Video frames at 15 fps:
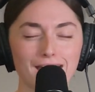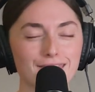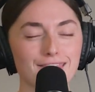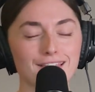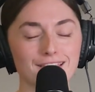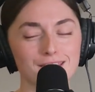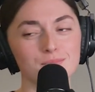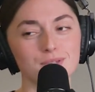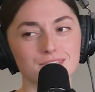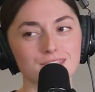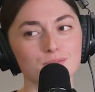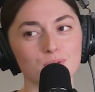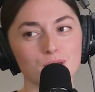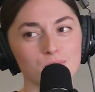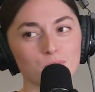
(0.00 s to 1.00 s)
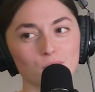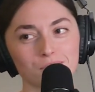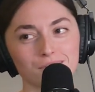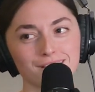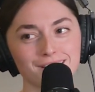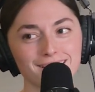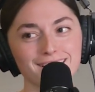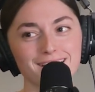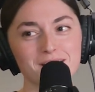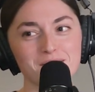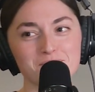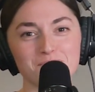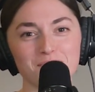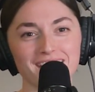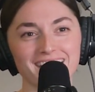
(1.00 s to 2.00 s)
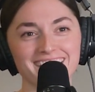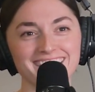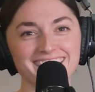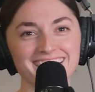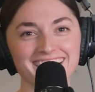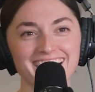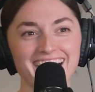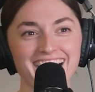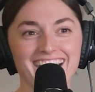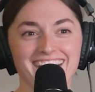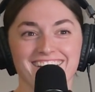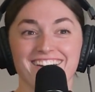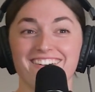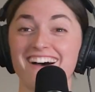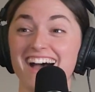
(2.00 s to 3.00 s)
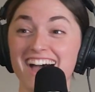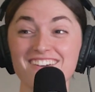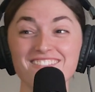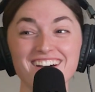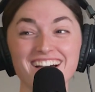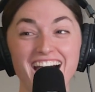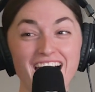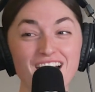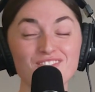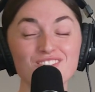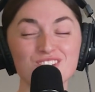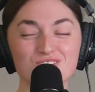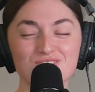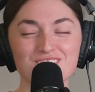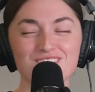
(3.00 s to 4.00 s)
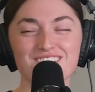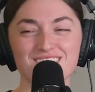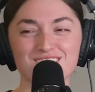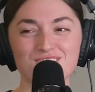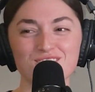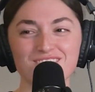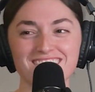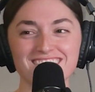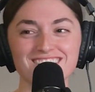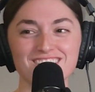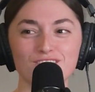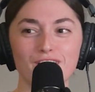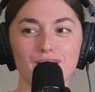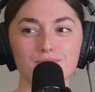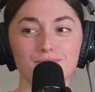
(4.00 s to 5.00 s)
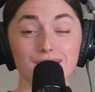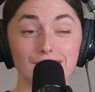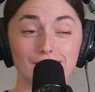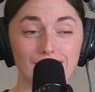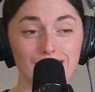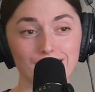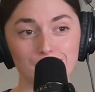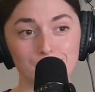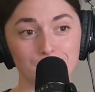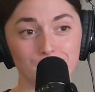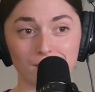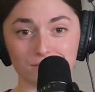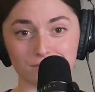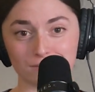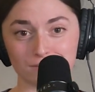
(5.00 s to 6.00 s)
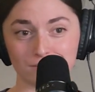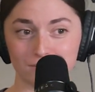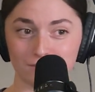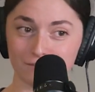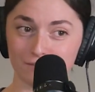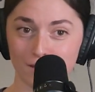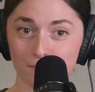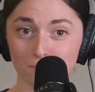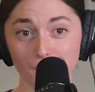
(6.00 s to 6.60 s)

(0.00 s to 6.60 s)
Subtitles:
I think he misses people, but I don't know. I'm a true introvert. So I'd be like, oh, boxes isn't that